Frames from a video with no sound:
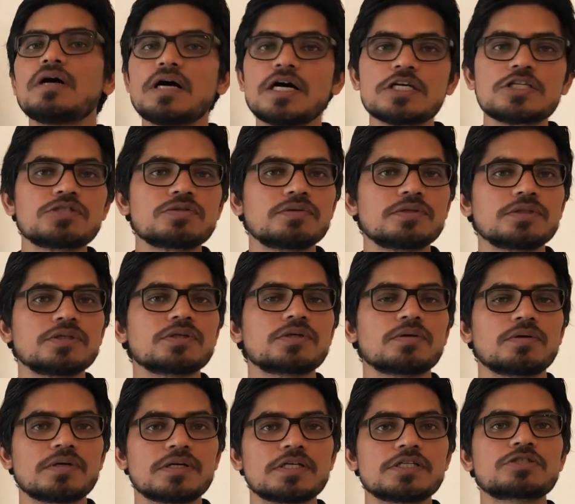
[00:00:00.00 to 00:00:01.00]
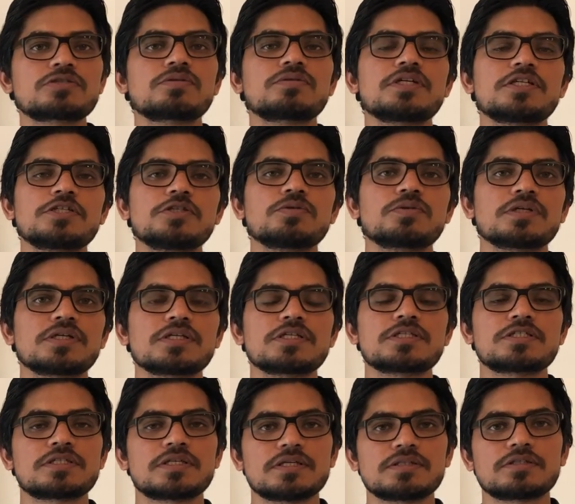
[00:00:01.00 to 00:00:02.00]
answer your queries so that you can
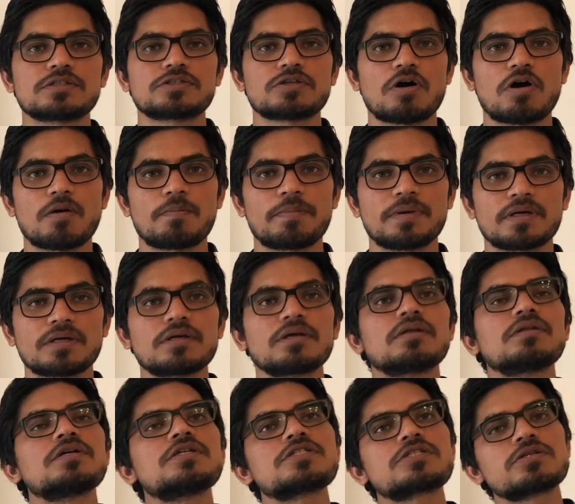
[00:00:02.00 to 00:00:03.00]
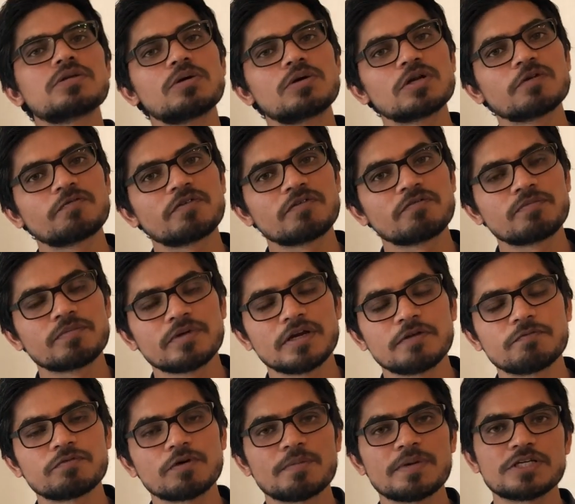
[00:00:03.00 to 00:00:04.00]
understand the topic. There's a lot of
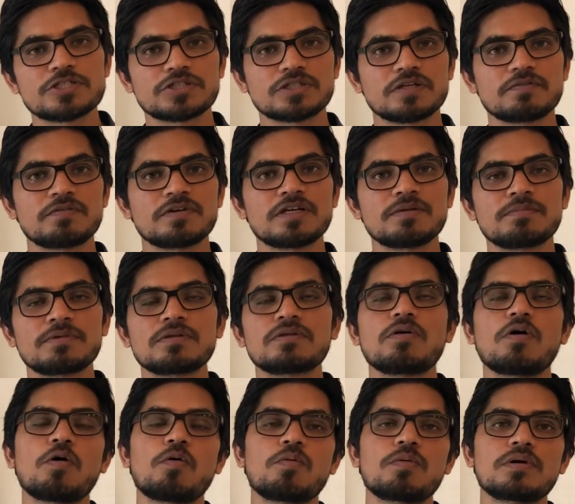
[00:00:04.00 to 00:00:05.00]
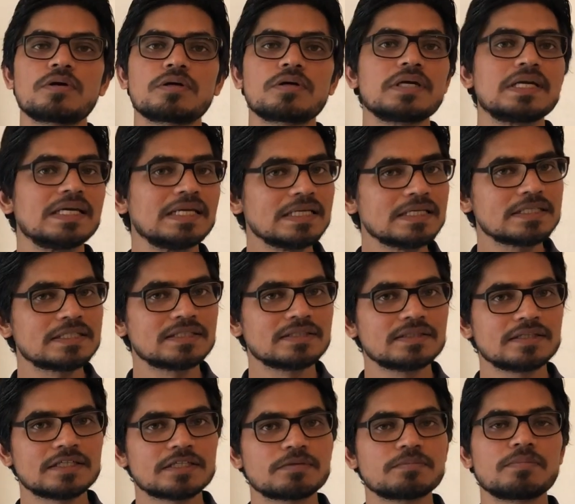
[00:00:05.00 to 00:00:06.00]
information available over
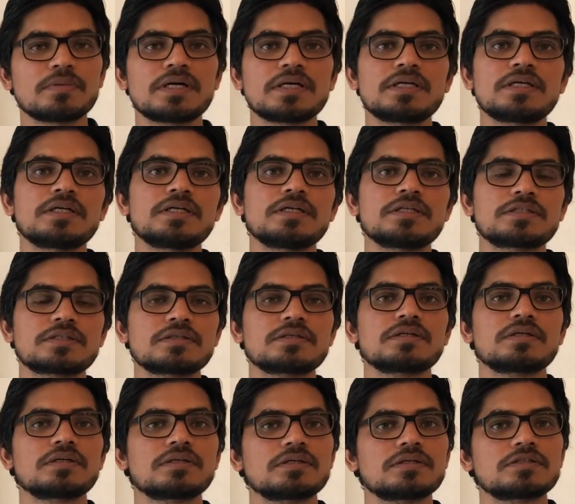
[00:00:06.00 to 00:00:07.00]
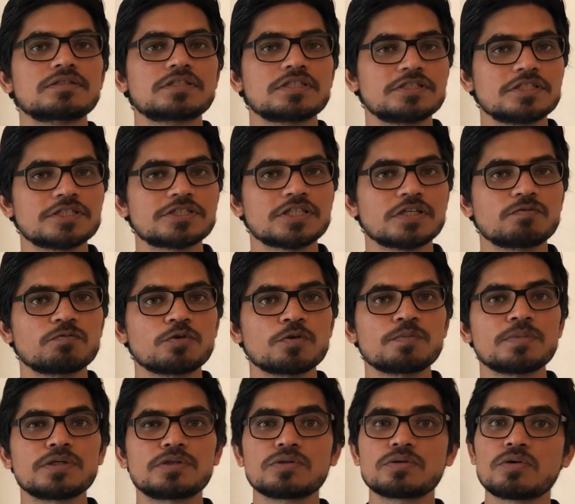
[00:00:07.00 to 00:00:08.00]
internet. My suggestion
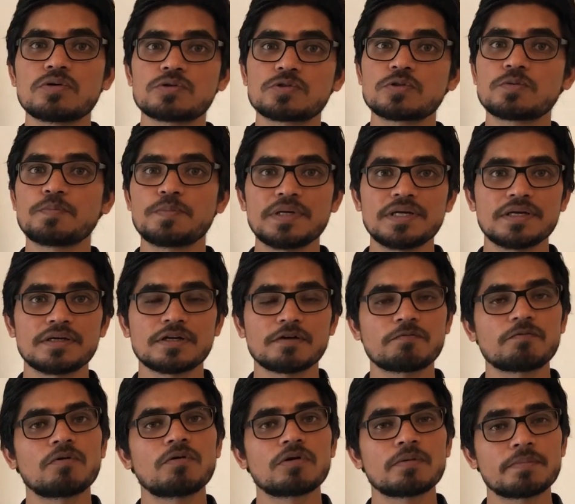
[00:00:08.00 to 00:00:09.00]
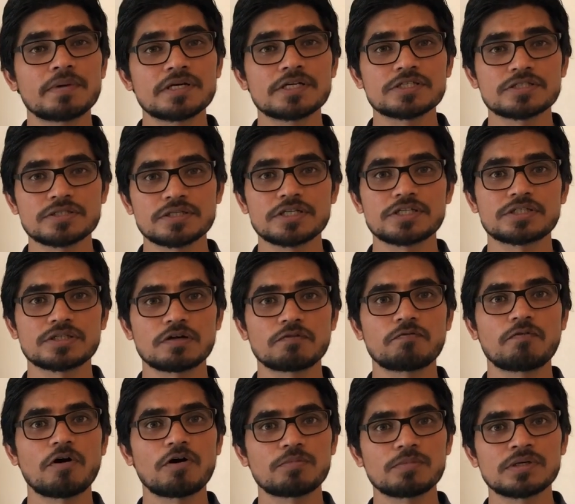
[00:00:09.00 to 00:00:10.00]
would be to go to BNF or British National
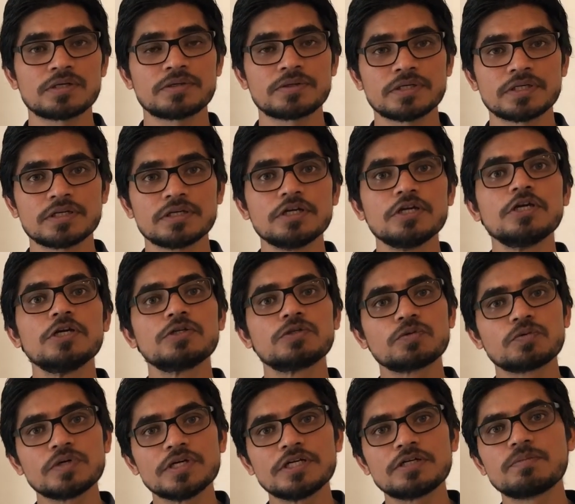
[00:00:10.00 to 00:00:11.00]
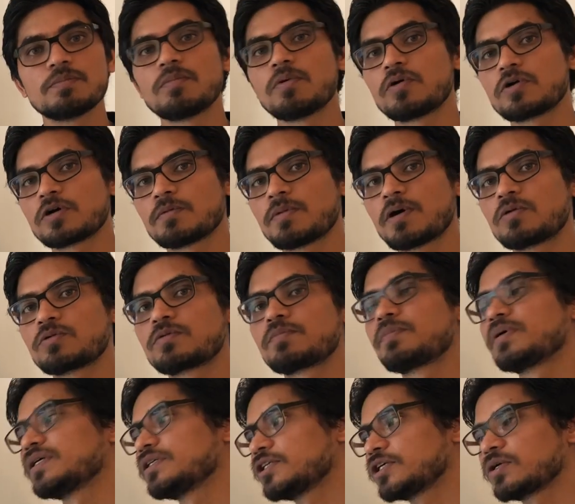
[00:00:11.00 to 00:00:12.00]
Formulary to read more about
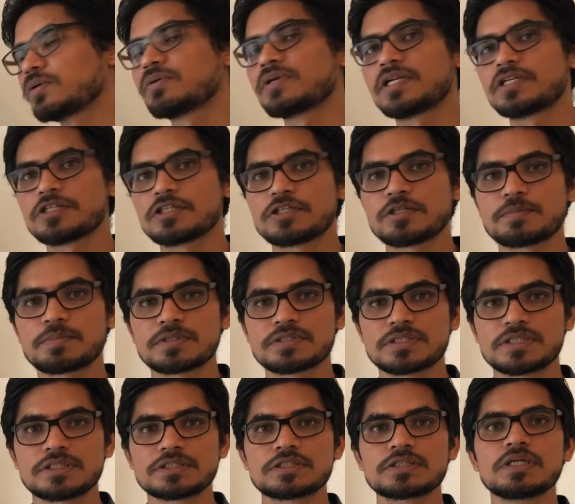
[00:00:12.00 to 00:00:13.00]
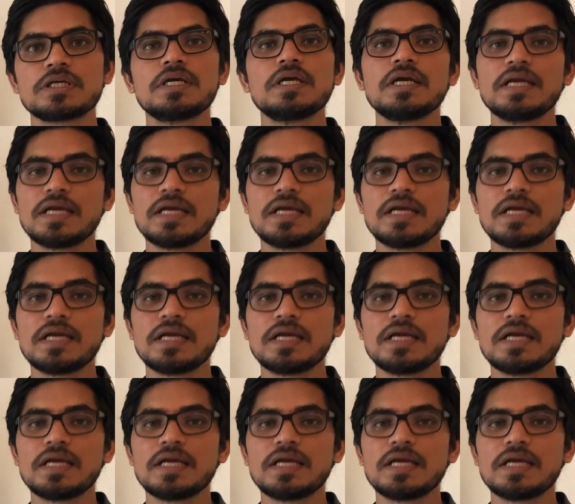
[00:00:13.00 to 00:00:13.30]
particular antidepressants.